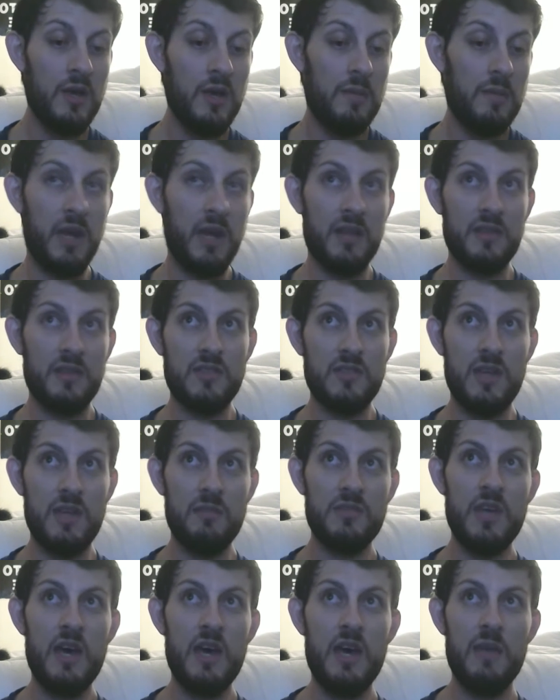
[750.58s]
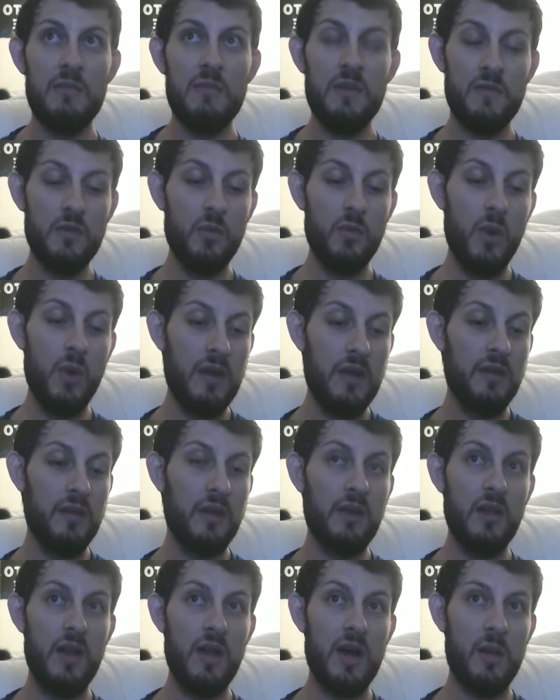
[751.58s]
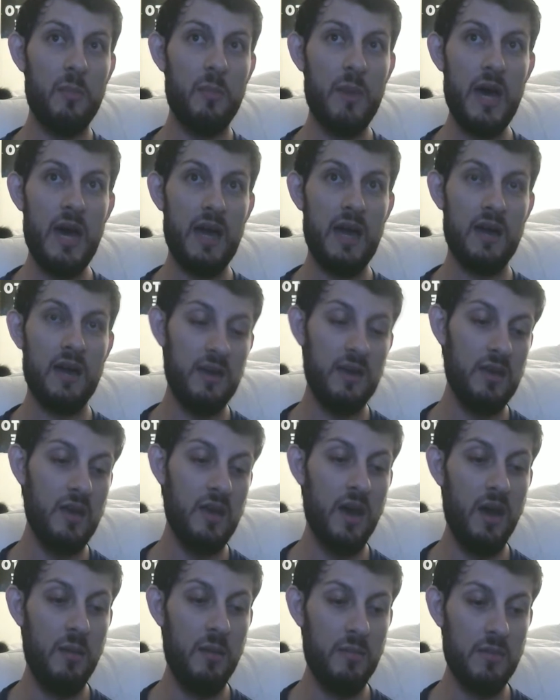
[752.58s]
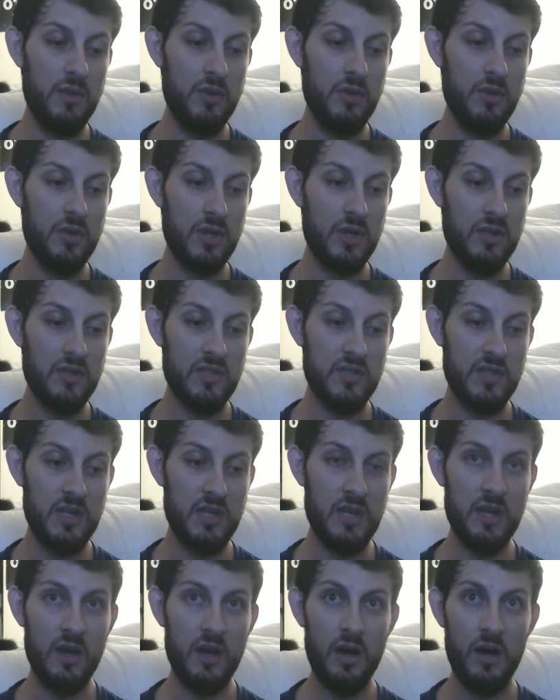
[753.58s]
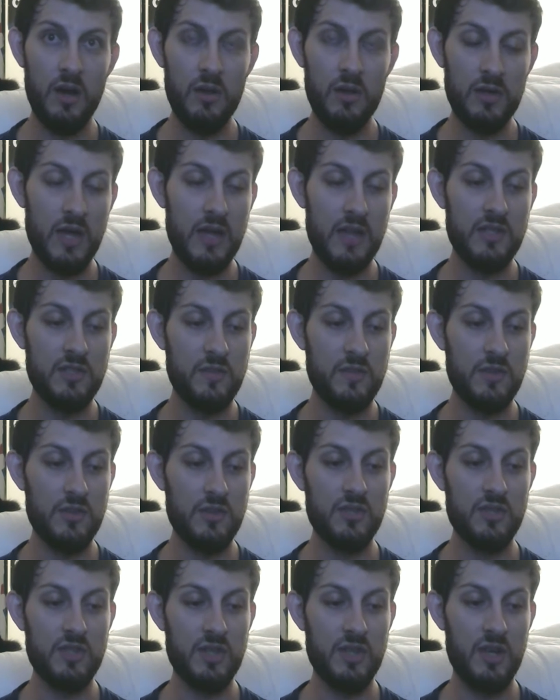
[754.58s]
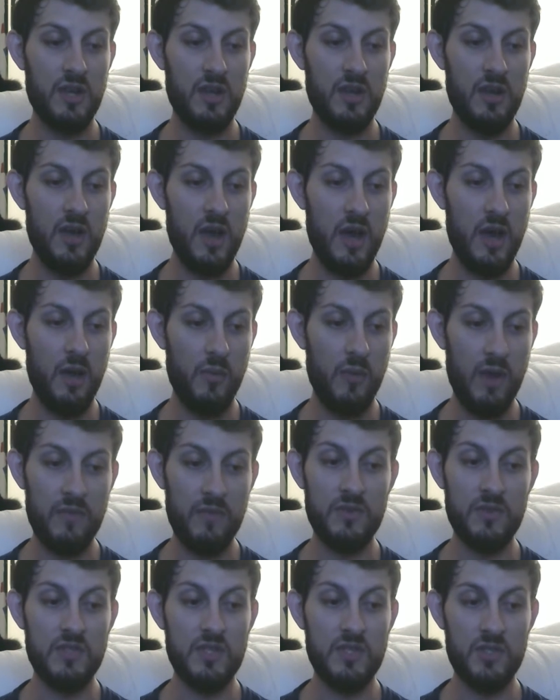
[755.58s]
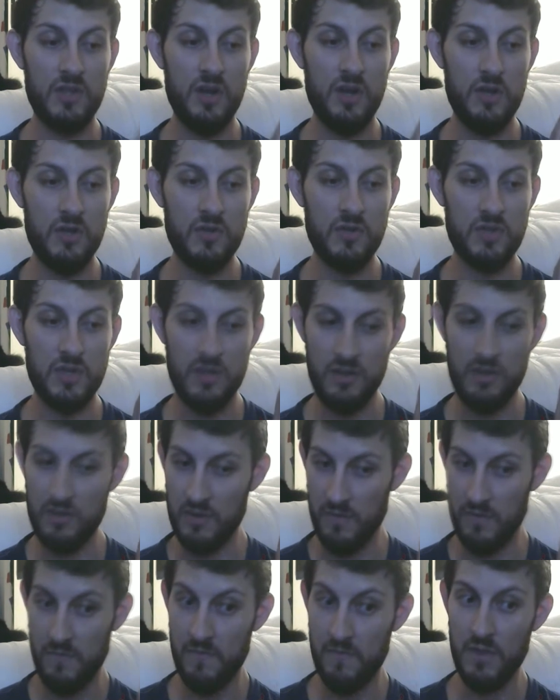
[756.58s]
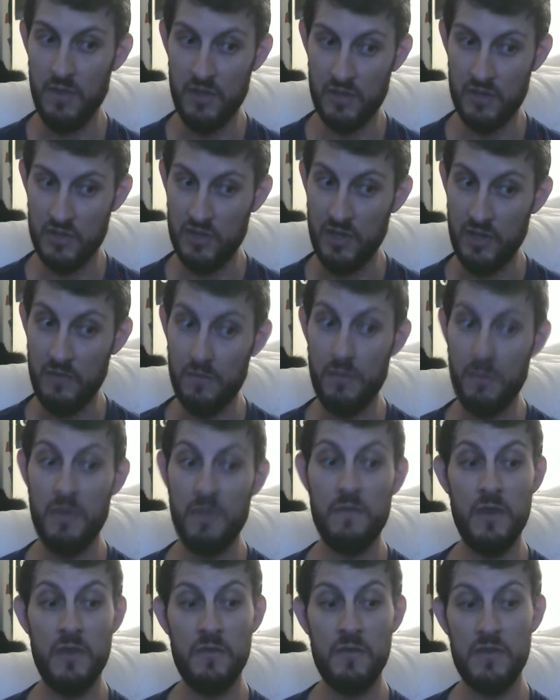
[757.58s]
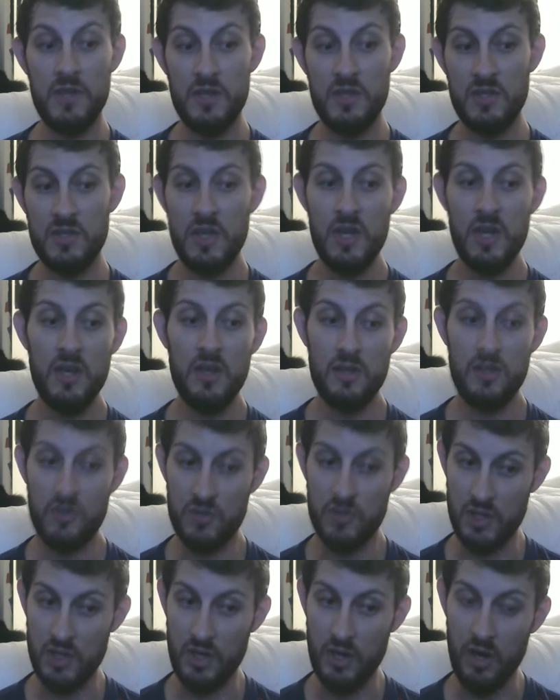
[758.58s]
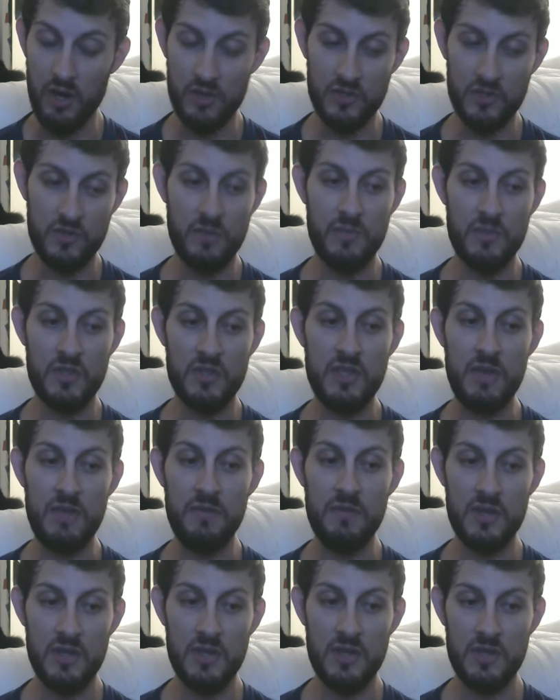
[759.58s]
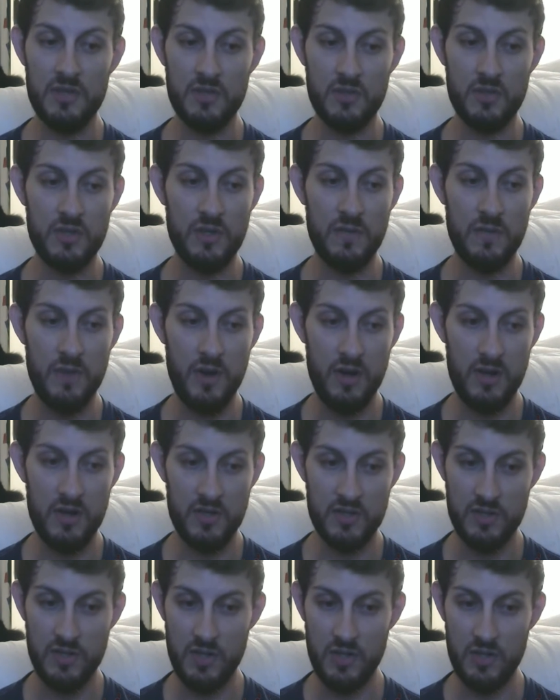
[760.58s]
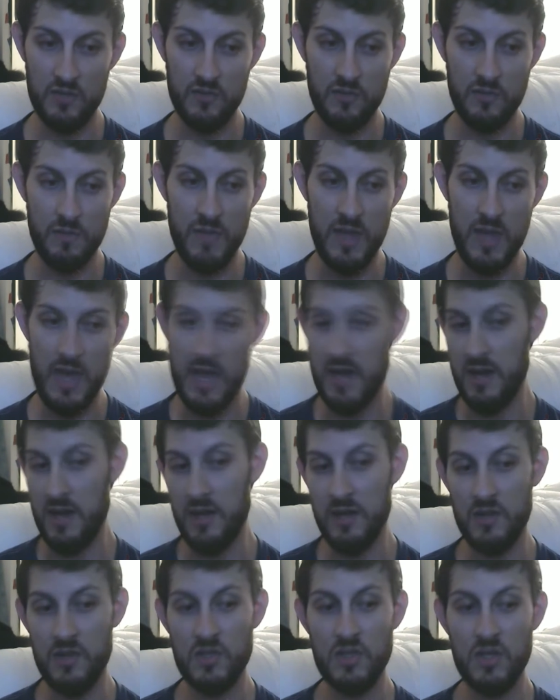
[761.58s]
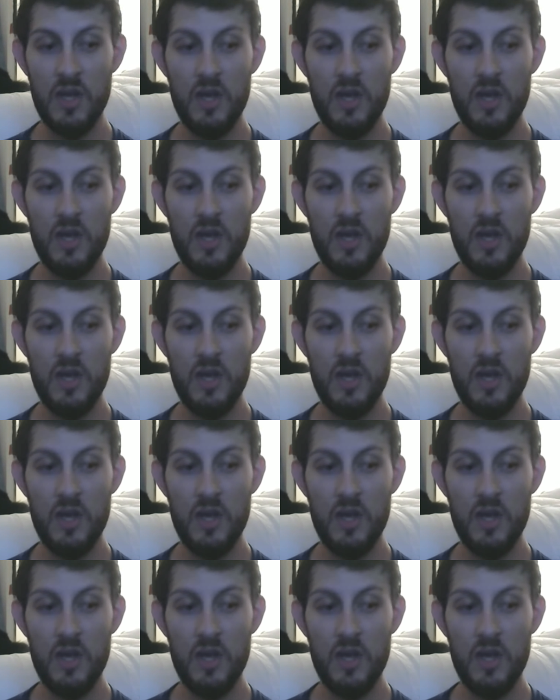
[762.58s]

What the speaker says: But at the same time, if you wind the clock back, you can see all kinds of interesting references. You know, you see the stuff from the 50s, you see cars from the 70s, you see various things from the 80s,